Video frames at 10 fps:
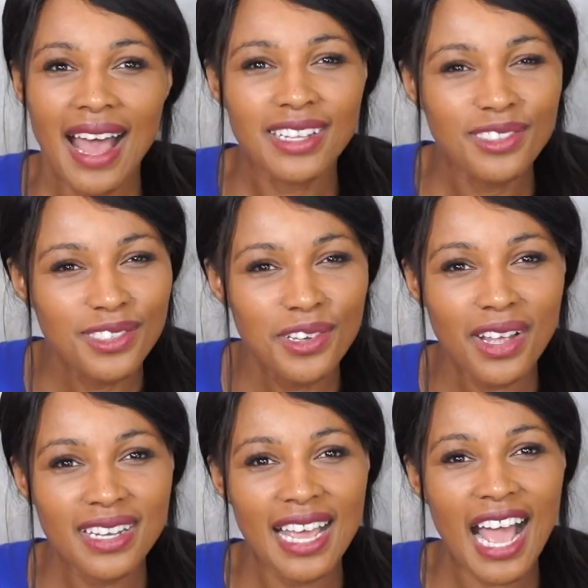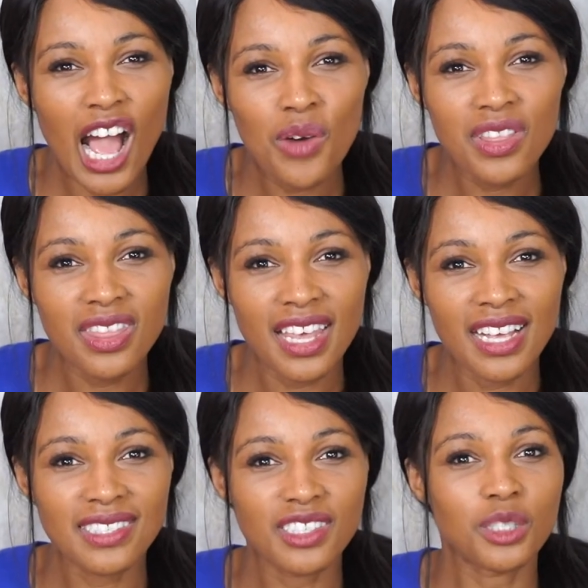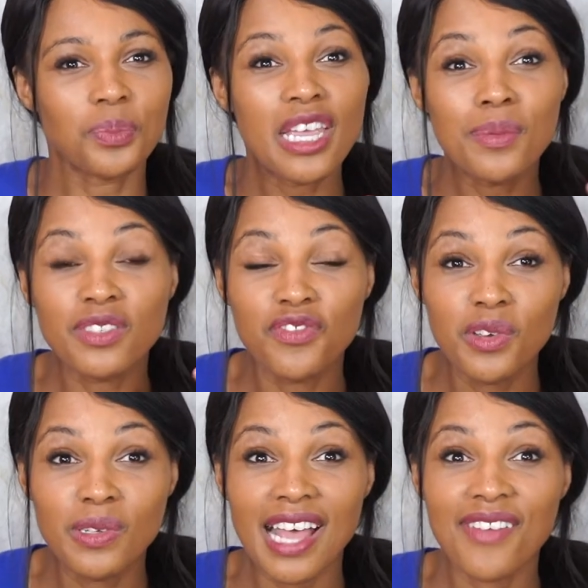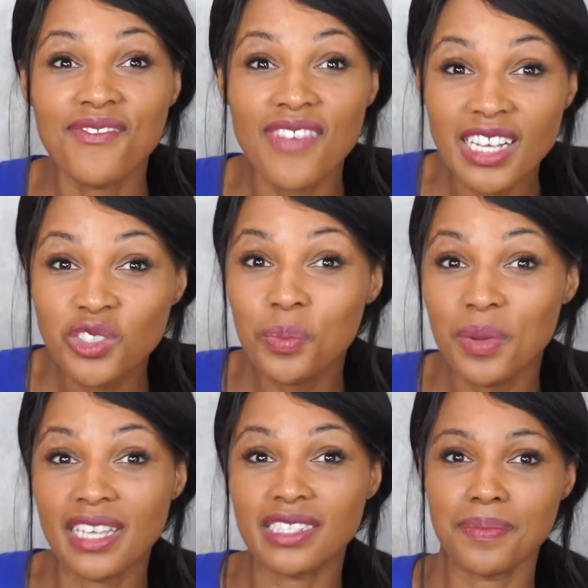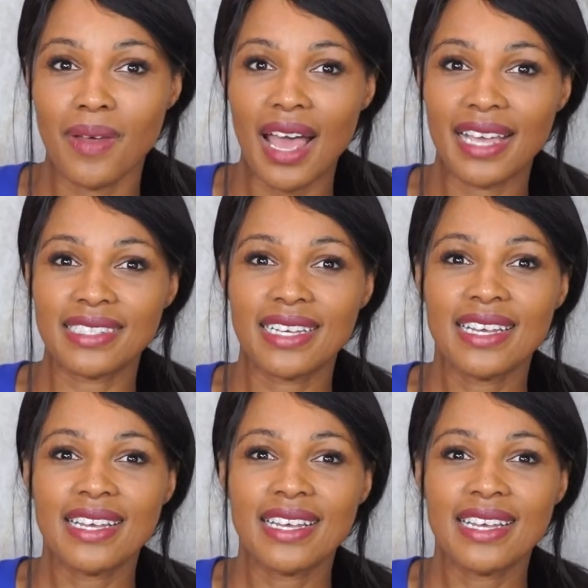And do not let outward things such as people's views affect your peace of mind.